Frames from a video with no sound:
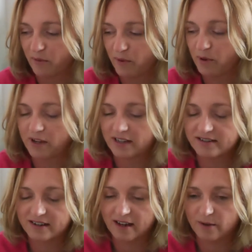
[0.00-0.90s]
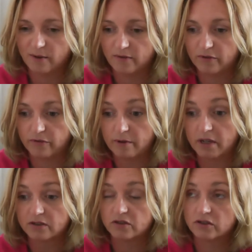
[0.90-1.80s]
we all get together every 3
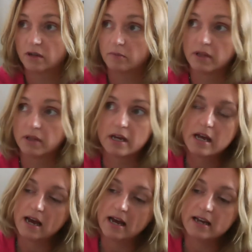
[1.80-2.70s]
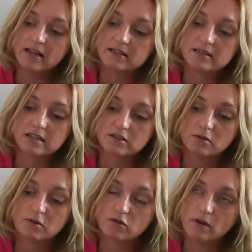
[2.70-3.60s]
months or something, and it's such
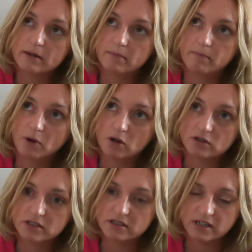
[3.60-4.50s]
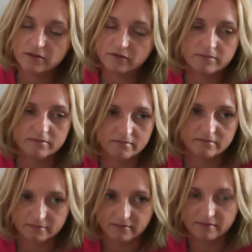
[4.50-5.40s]
a great positive
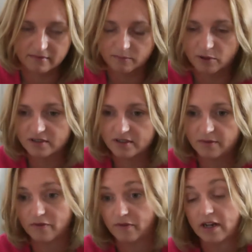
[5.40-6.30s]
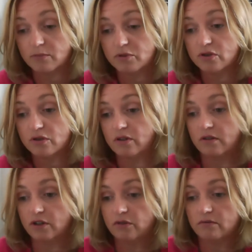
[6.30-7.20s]
event. I'm sure
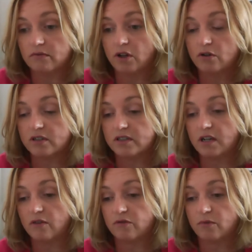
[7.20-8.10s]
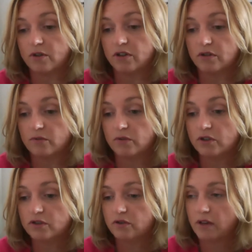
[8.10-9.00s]
you know yourself when you
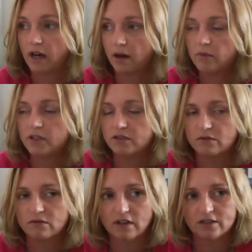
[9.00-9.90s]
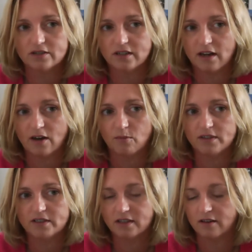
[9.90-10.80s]
do that, and we do all actually help
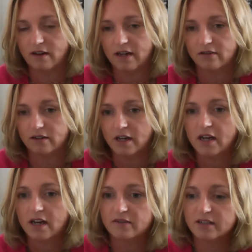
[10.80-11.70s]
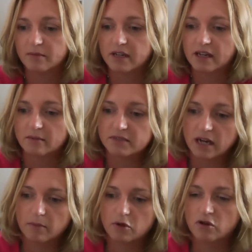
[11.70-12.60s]
each other out. If something comes
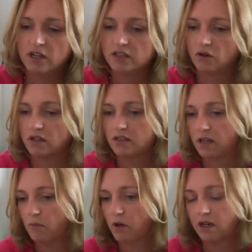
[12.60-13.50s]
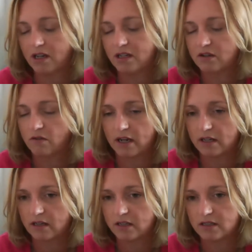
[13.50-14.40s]
up, you need to ask someone. It's great.
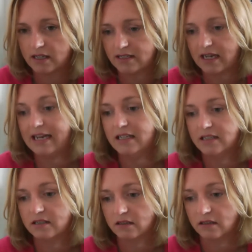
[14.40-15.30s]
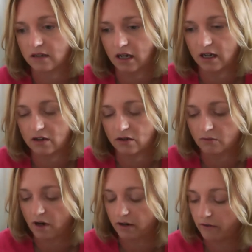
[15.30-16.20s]
There's that instant
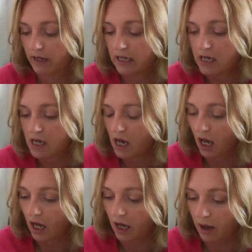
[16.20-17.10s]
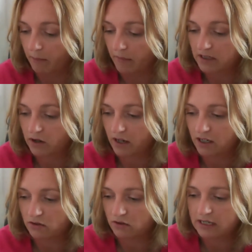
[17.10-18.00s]
camaraderie. So I
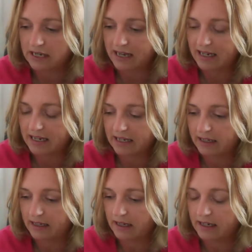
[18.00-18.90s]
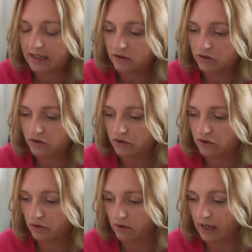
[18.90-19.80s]
don't see any issues at
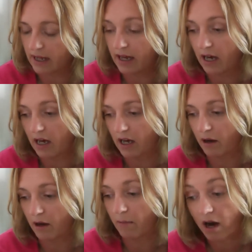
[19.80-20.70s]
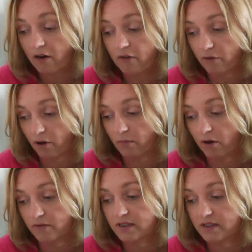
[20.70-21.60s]
all there. Apart from,
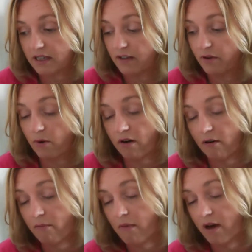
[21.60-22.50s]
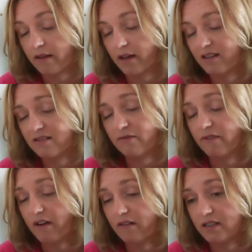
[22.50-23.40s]
obviously, if you are a mother, it's
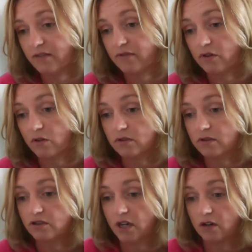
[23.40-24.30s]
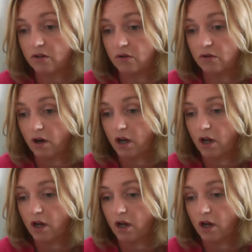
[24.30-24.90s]
very difficult to juggle